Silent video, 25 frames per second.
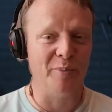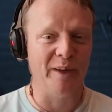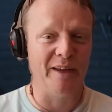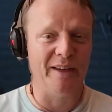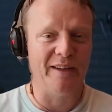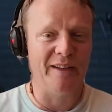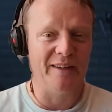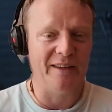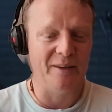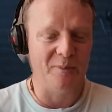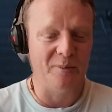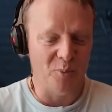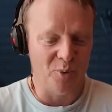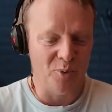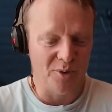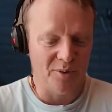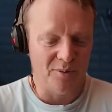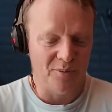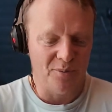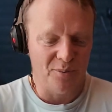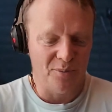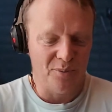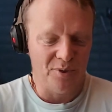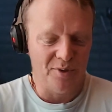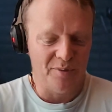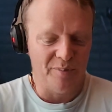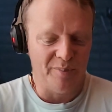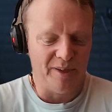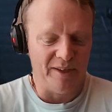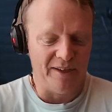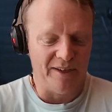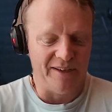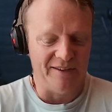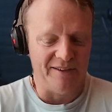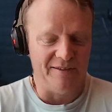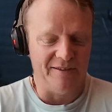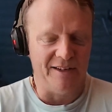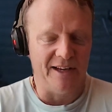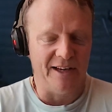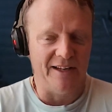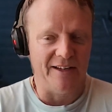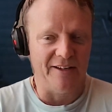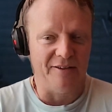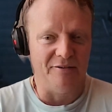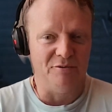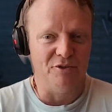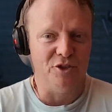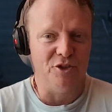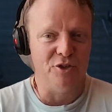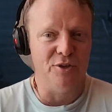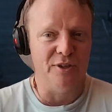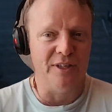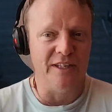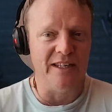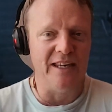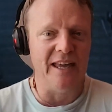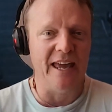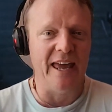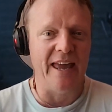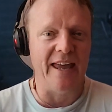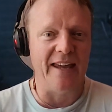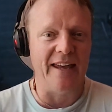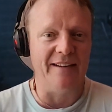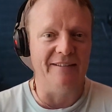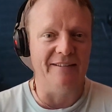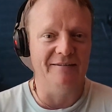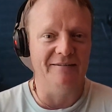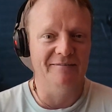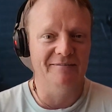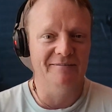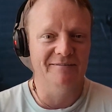world back then would have been like 2D CAD.